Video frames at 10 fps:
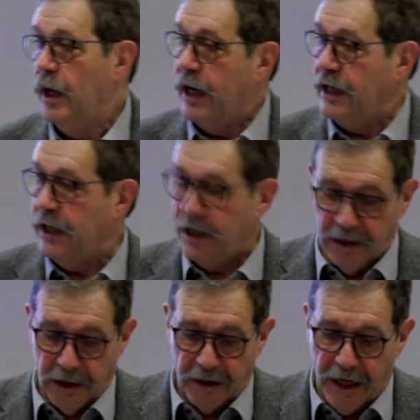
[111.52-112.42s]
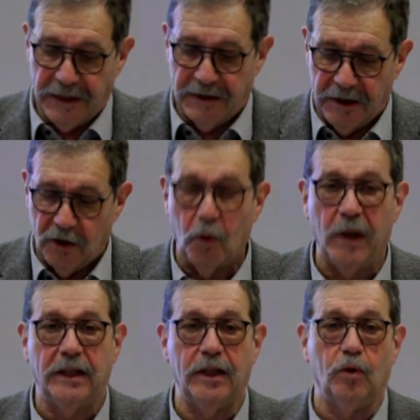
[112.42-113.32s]
And in
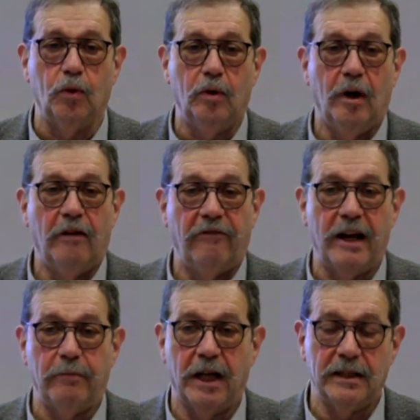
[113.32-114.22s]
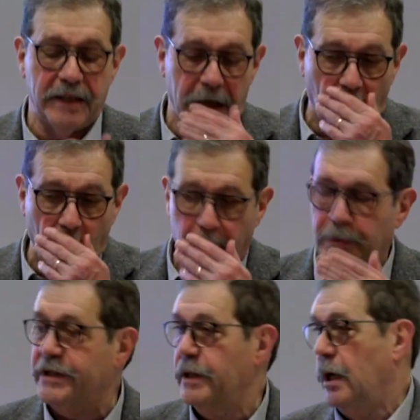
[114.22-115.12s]
1922, Feynman say,
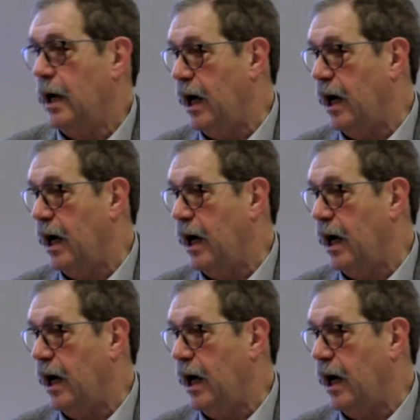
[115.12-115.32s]
oops,